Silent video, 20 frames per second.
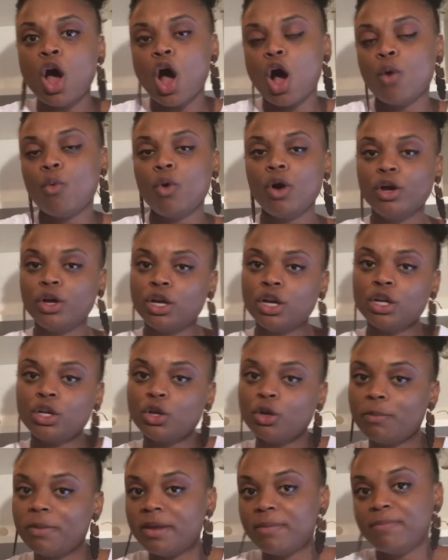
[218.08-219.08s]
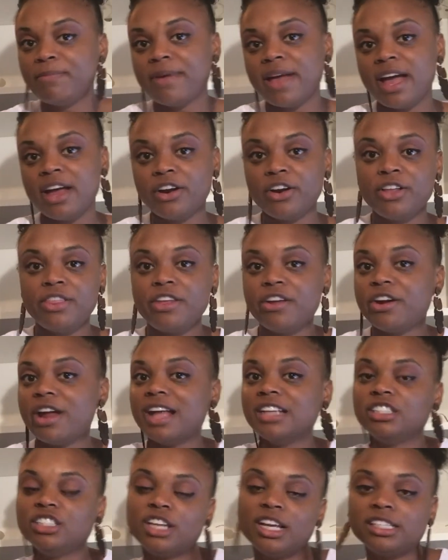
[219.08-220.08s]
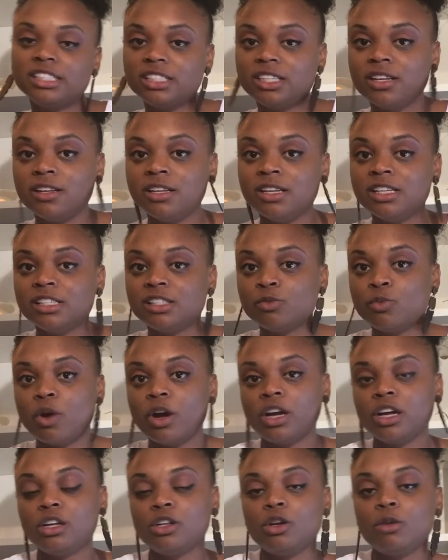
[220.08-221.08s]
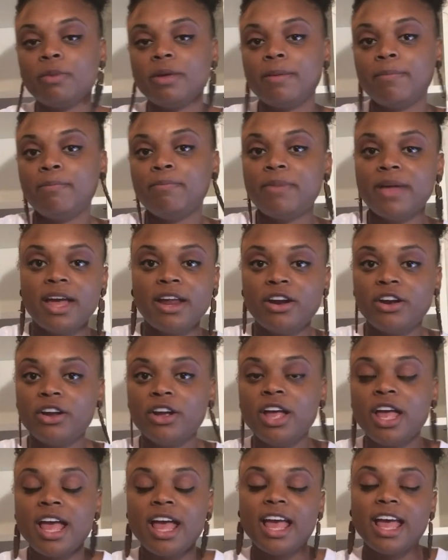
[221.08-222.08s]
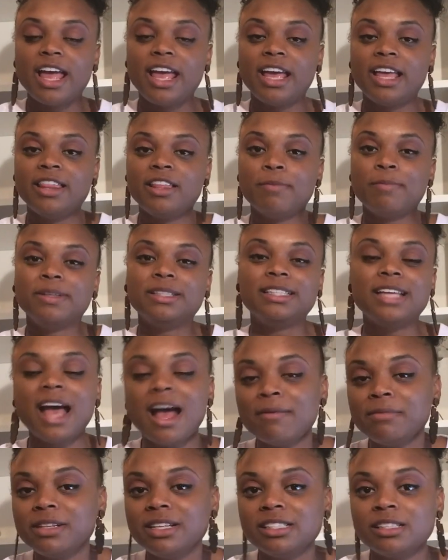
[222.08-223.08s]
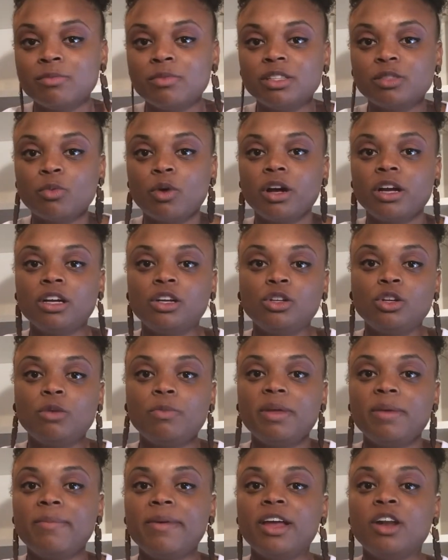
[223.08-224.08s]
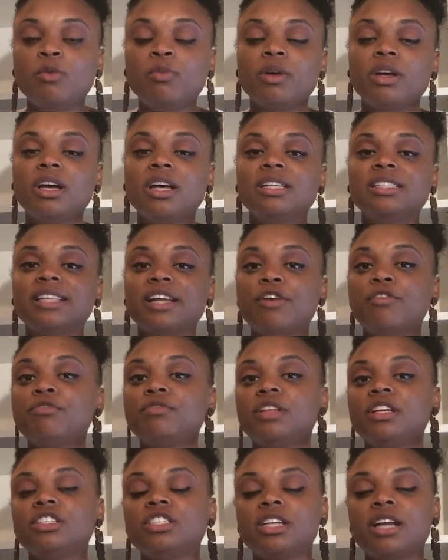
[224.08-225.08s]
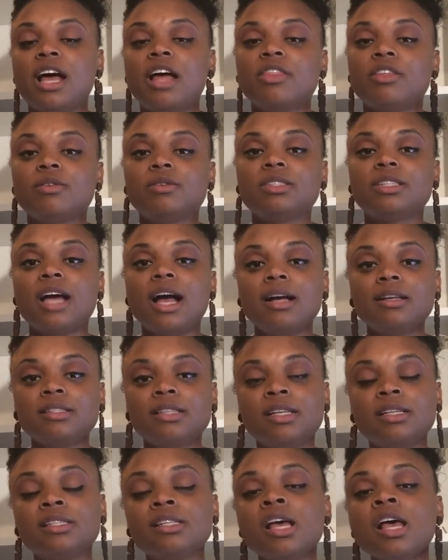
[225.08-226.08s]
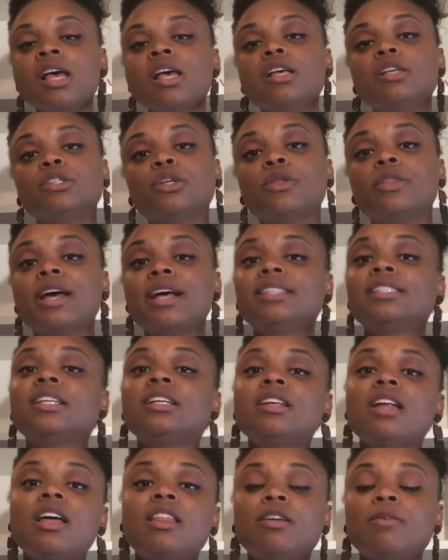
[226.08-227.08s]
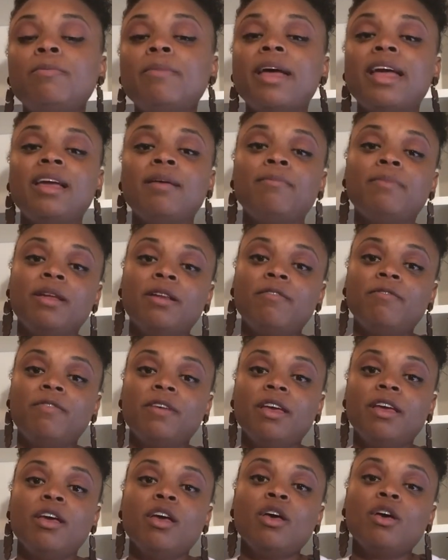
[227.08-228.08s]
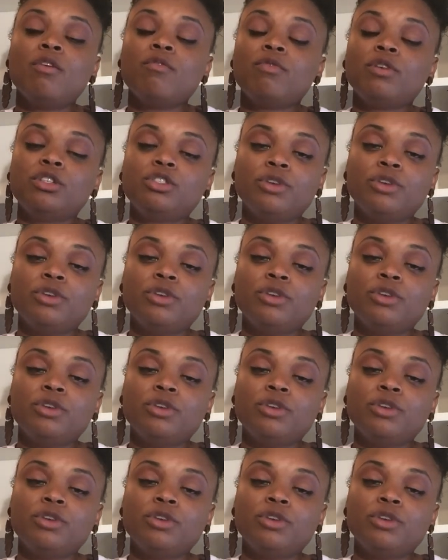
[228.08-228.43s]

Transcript: are working a little bit better and their digestion is working a little bit better and their metabolism is working a little bit better because they're flushing out those toxins so that's another main benefit for